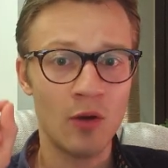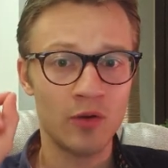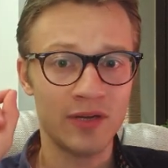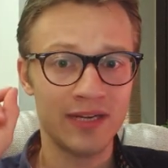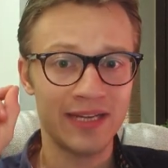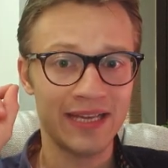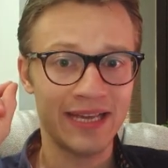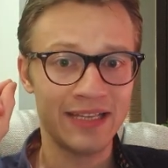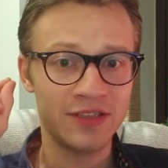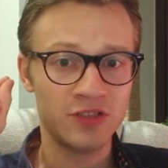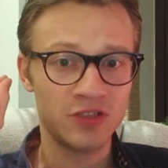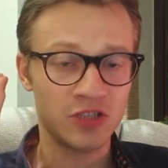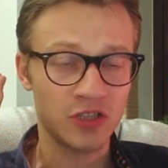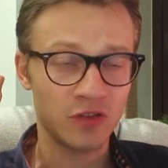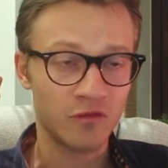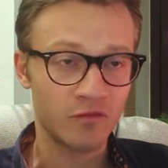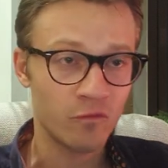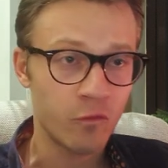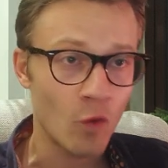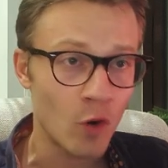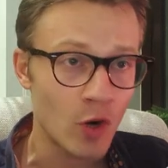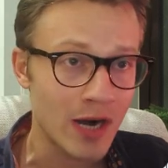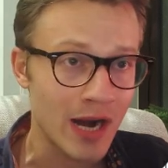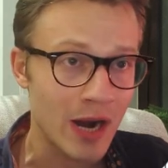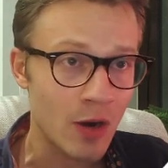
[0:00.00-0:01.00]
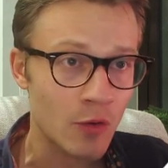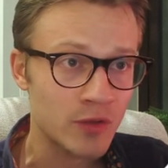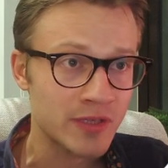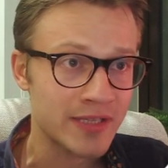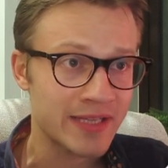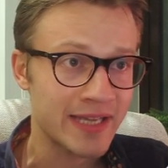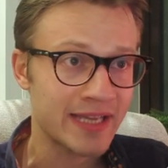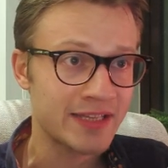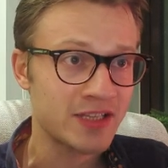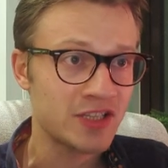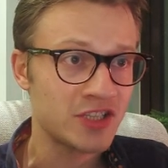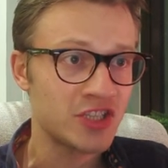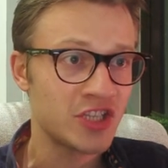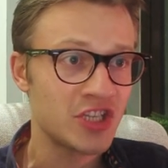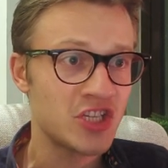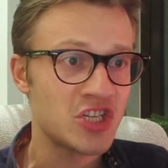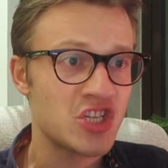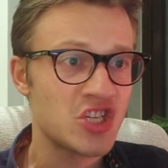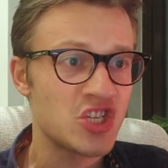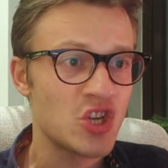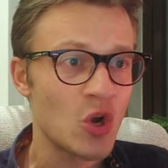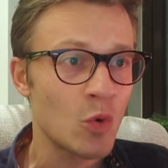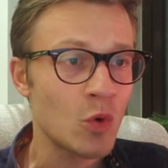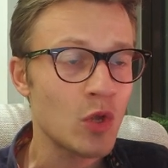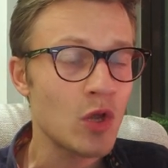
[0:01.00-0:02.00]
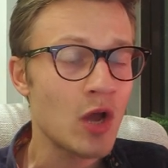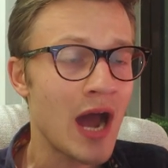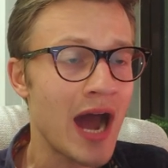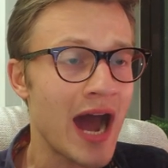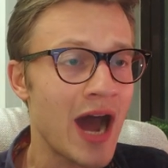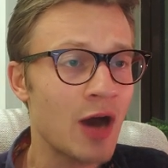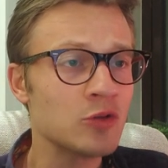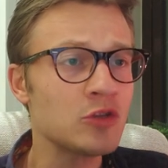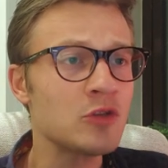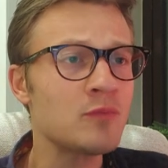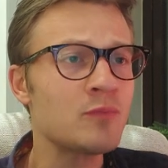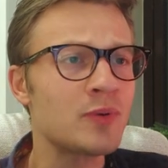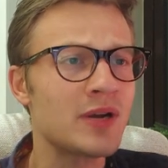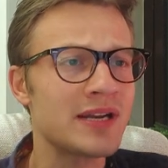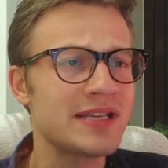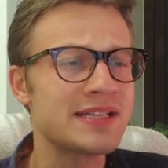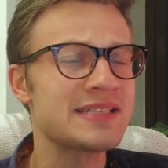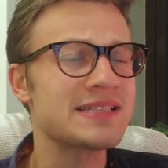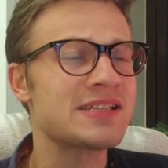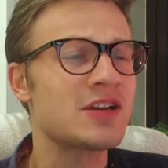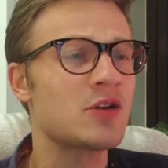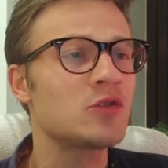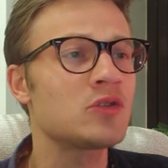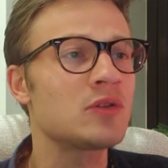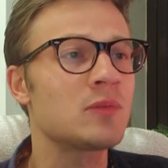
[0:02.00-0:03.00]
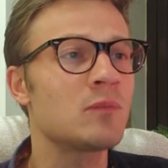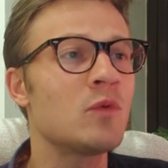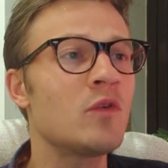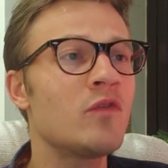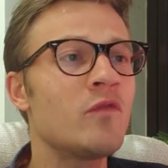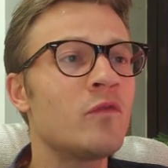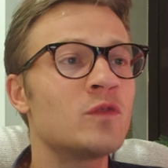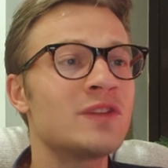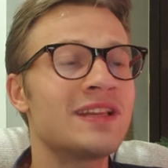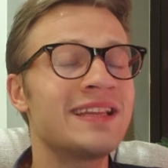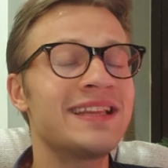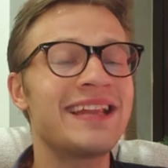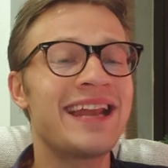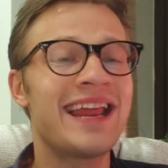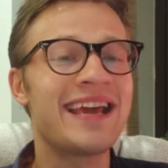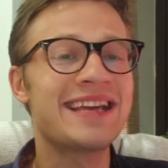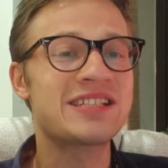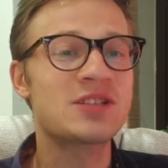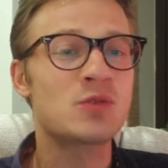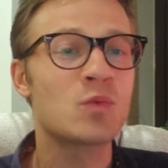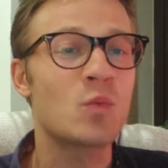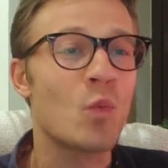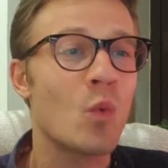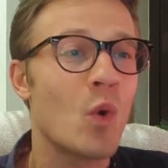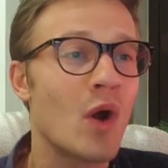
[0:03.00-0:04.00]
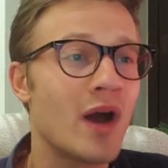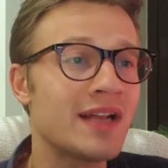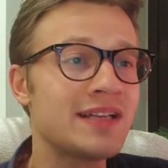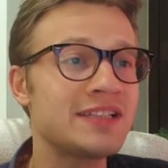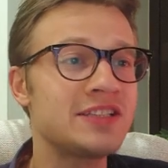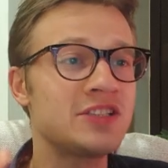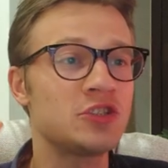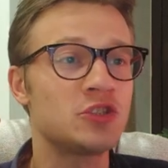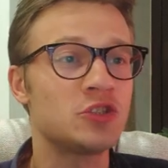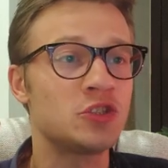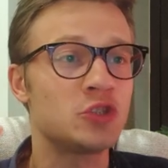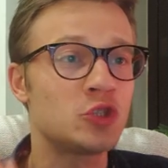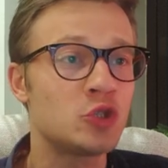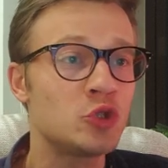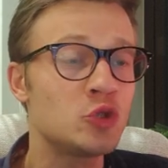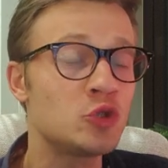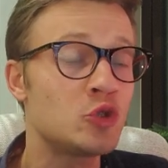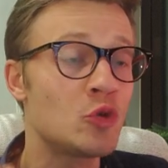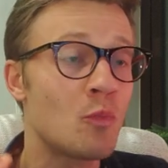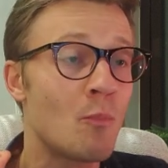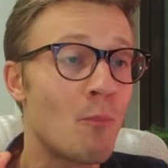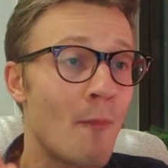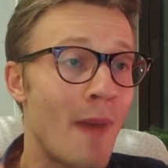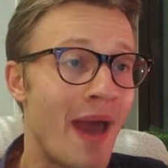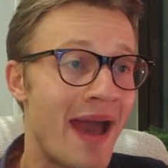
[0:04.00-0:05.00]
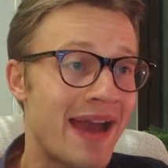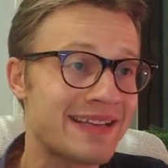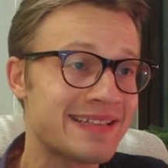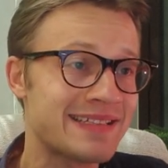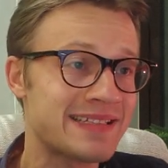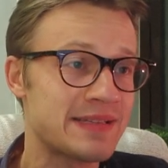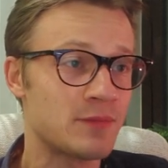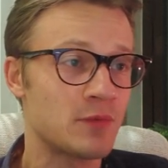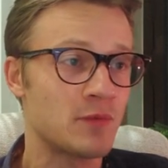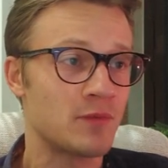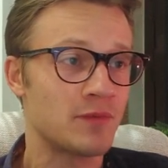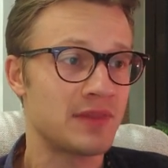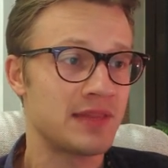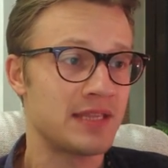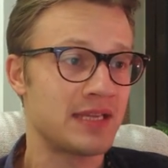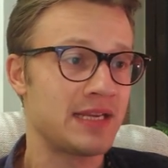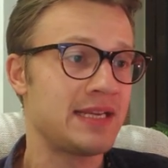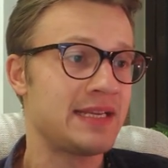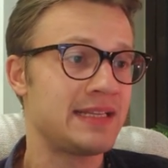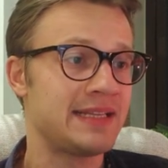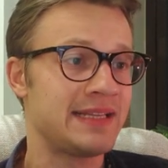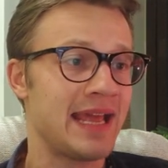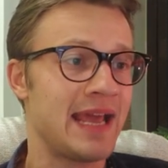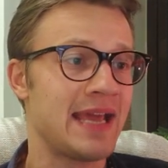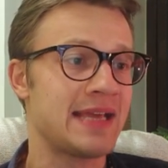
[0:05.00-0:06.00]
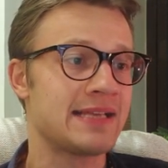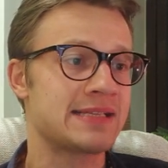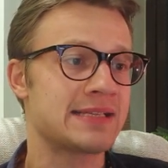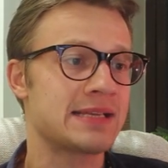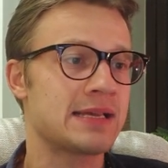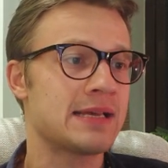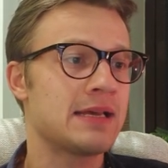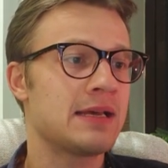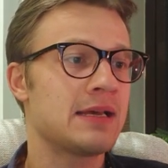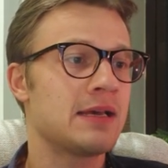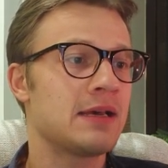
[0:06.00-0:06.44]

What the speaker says: indicator and the 4-hour indicator, they show you how the price is going to move within the next 1 to 2 to maximum 3 days.